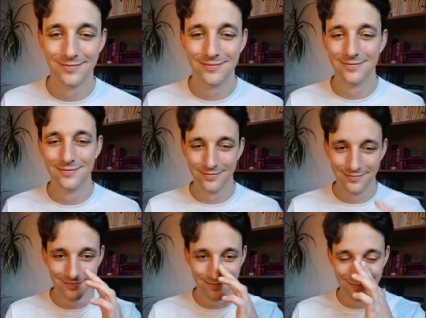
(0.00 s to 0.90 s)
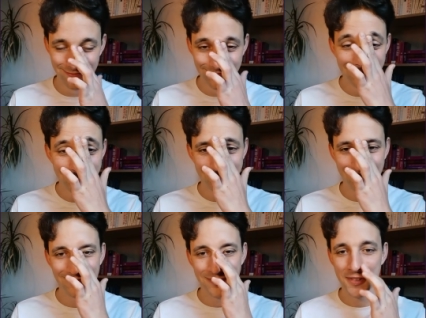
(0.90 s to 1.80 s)
I'm really grateful for
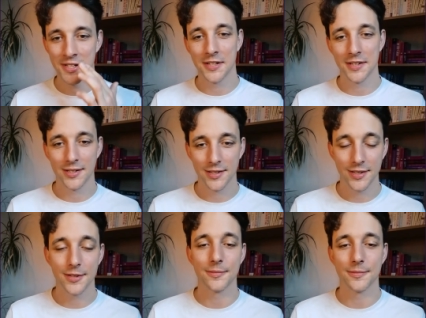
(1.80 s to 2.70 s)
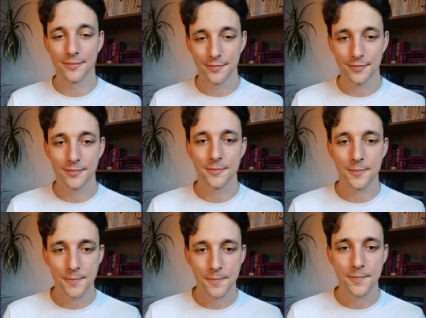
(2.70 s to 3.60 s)
the channel and mm. for you
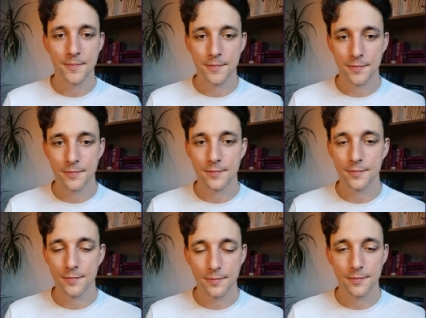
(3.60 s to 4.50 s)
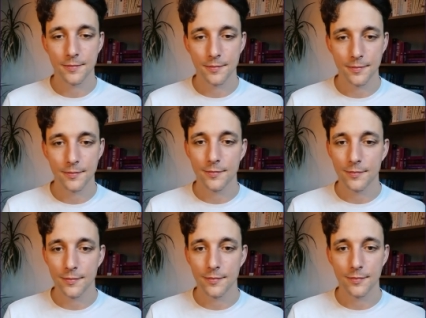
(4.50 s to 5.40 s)
because you have taught us
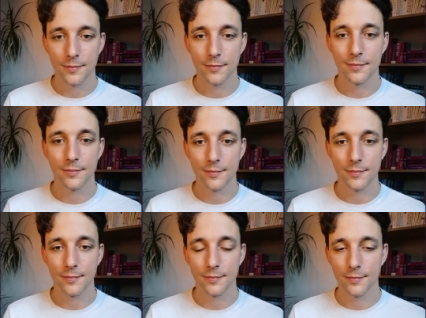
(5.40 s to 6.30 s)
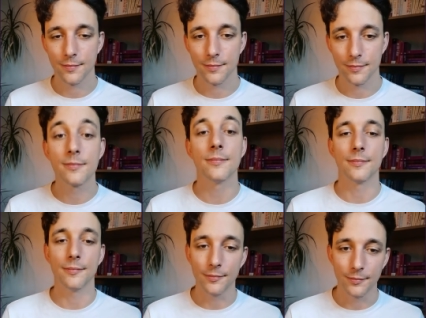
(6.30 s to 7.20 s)
a lot of things and mm.
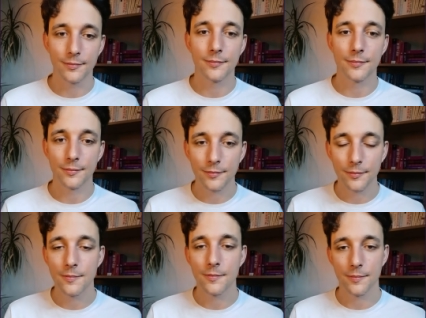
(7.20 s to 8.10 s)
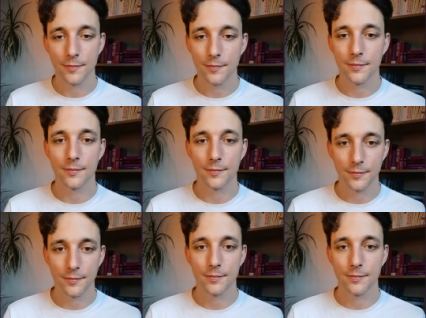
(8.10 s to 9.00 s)
I think that we all
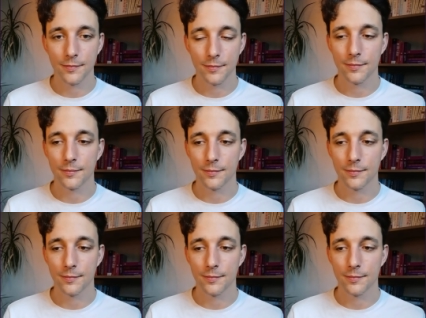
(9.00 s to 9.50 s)
appreciate it.